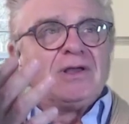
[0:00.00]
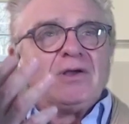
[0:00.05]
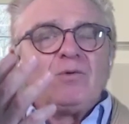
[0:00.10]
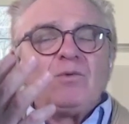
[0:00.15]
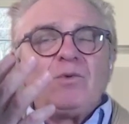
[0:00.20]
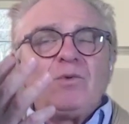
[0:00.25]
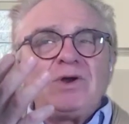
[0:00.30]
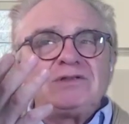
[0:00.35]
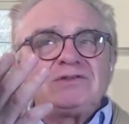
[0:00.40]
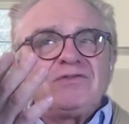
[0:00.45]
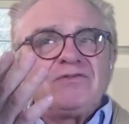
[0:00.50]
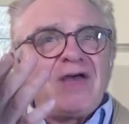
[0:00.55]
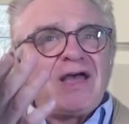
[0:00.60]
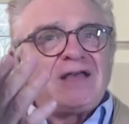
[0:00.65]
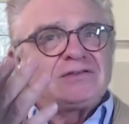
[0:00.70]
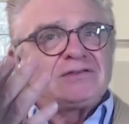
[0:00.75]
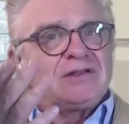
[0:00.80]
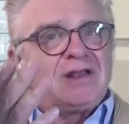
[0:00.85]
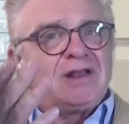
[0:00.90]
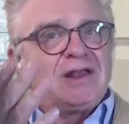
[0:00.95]
was
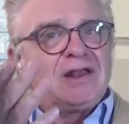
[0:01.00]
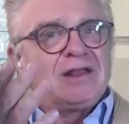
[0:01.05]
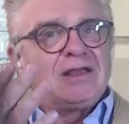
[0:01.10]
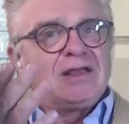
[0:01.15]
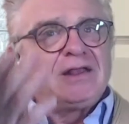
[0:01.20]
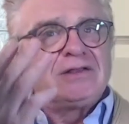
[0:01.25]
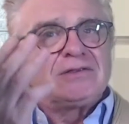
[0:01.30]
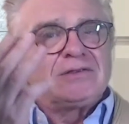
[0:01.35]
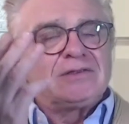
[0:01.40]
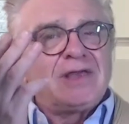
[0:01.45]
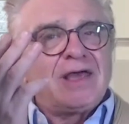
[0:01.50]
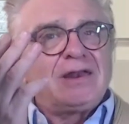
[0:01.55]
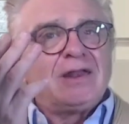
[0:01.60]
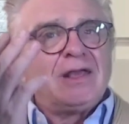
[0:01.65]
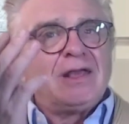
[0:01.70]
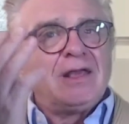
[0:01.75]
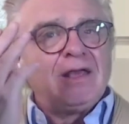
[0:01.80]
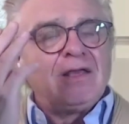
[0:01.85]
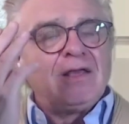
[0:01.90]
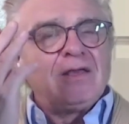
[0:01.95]
fascinating. Is that
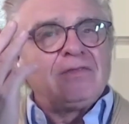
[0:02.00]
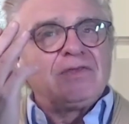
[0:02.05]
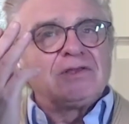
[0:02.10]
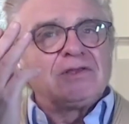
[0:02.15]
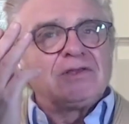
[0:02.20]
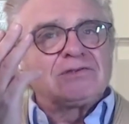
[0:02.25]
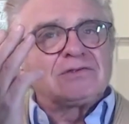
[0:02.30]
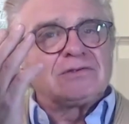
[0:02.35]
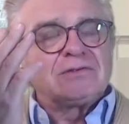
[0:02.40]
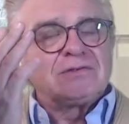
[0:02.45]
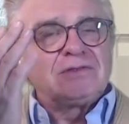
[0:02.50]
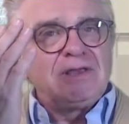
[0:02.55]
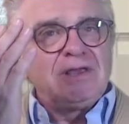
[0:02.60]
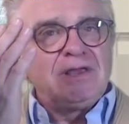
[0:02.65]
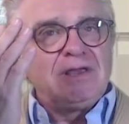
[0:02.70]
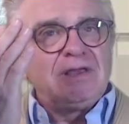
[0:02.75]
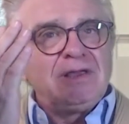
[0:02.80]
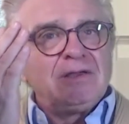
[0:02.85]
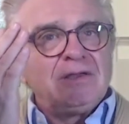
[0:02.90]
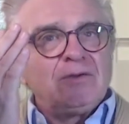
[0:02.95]

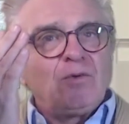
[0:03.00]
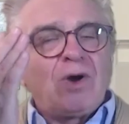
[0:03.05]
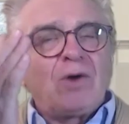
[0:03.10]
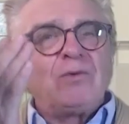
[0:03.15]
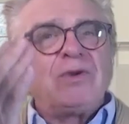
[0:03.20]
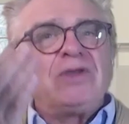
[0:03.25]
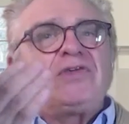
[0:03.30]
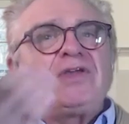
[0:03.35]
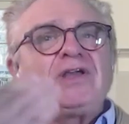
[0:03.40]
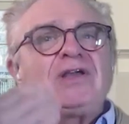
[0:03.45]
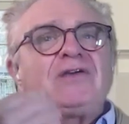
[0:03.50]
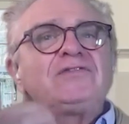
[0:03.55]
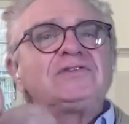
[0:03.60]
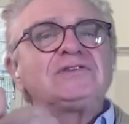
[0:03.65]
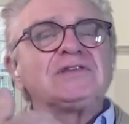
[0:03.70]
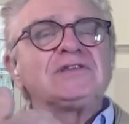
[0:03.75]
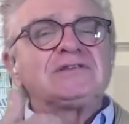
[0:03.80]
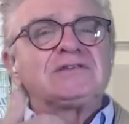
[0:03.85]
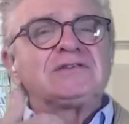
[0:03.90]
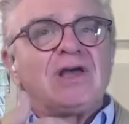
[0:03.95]
what we think of as
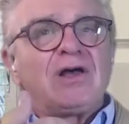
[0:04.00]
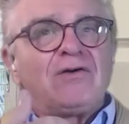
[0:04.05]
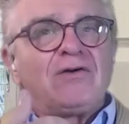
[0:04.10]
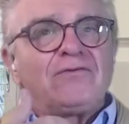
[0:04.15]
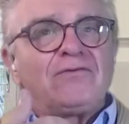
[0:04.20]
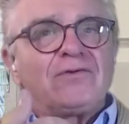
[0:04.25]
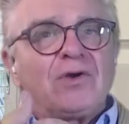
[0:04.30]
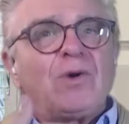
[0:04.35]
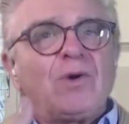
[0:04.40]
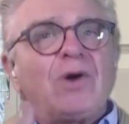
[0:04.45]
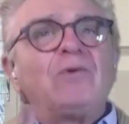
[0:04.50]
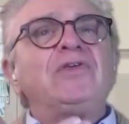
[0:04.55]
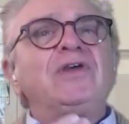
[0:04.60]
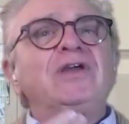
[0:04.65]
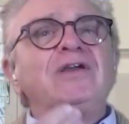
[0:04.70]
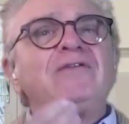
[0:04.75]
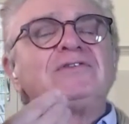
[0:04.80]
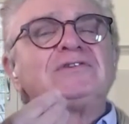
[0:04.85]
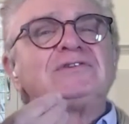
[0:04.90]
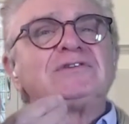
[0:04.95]
a self, or what we
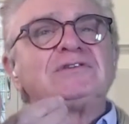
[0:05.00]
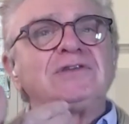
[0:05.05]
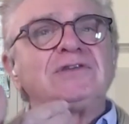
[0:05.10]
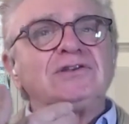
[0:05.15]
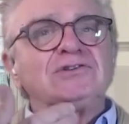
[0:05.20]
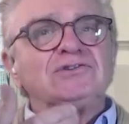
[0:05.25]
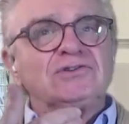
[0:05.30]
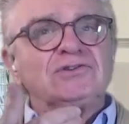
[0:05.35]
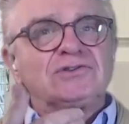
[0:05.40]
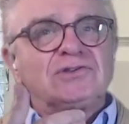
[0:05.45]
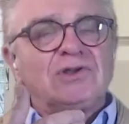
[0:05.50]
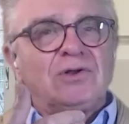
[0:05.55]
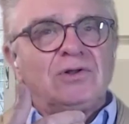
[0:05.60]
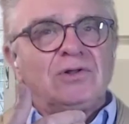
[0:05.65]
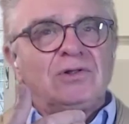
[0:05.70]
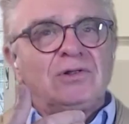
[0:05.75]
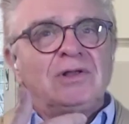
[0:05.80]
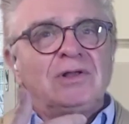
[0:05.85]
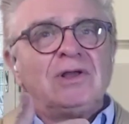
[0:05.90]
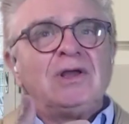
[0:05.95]
think of as essential
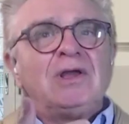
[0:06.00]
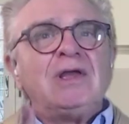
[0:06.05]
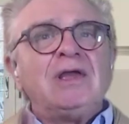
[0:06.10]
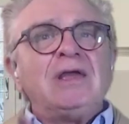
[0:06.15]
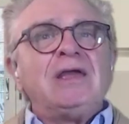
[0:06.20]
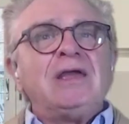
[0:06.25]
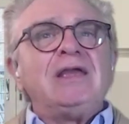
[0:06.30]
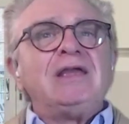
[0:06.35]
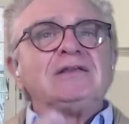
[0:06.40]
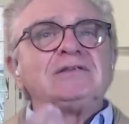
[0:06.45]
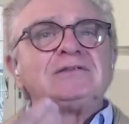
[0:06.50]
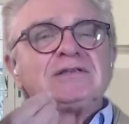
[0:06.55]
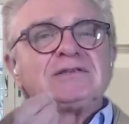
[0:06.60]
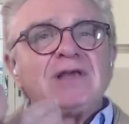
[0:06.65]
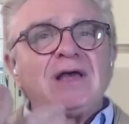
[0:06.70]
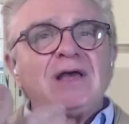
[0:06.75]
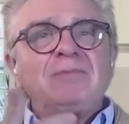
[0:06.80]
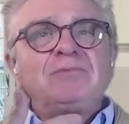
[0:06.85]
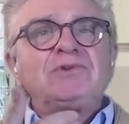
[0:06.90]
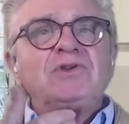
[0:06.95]
soul, is the
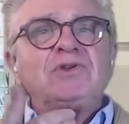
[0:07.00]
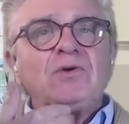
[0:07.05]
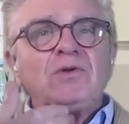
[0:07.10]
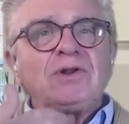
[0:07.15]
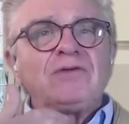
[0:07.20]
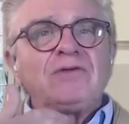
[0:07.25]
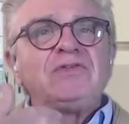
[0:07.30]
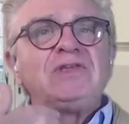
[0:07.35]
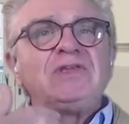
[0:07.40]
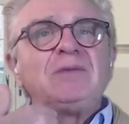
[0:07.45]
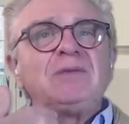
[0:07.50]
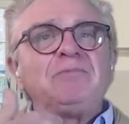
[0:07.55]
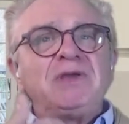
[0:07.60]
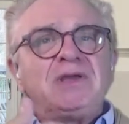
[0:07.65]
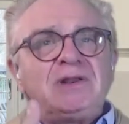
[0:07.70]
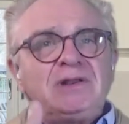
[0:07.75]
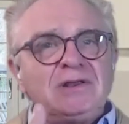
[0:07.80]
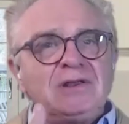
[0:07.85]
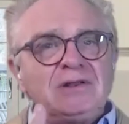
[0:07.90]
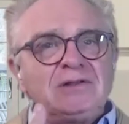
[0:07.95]
sum total of the
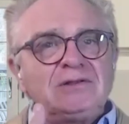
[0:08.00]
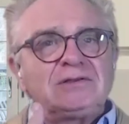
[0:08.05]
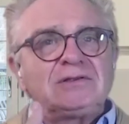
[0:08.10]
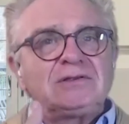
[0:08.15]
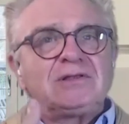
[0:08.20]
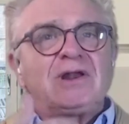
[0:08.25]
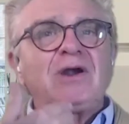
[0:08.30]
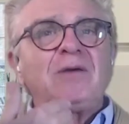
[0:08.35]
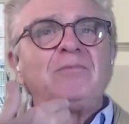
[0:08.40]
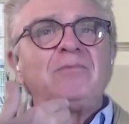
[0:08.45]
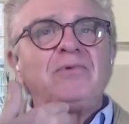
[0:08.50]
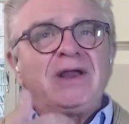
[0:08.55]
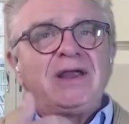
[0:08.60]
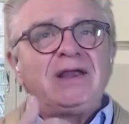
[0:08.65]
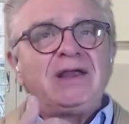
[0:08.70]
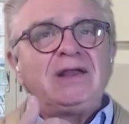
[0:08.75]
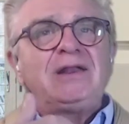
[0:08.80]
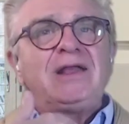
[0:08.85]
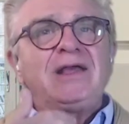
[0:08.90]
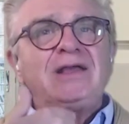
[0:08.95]
opinions that our
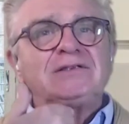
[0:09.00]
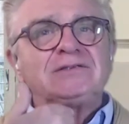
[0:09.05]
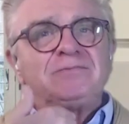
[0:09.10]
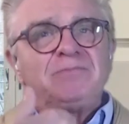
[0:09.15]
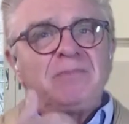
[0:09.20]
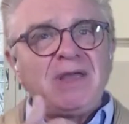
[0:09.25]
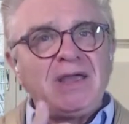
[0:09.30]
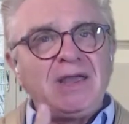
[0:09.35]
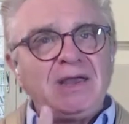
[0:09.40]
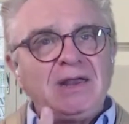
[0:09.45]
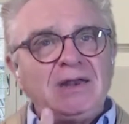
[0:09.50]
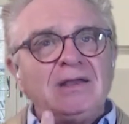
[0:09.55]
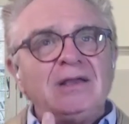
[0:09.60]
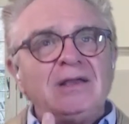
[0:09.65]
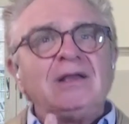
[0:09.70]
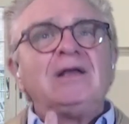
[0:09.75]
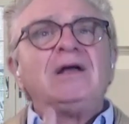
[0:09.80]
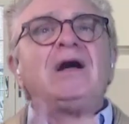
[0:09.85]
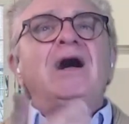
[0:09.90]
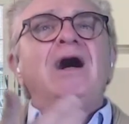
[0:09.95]
brain has made
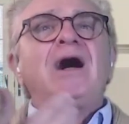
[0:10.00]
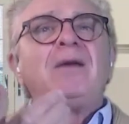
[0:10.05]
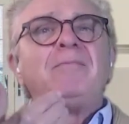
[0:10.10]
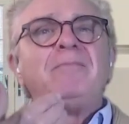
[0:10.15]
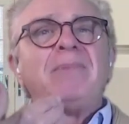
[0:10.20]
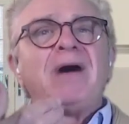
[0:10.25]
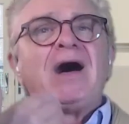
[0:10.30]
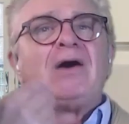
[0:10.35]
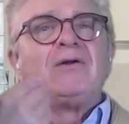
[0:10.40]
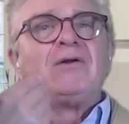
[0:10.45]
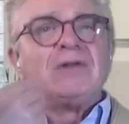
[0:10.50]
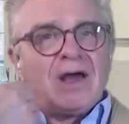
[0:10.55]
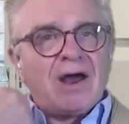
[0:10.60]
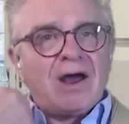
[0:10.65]
about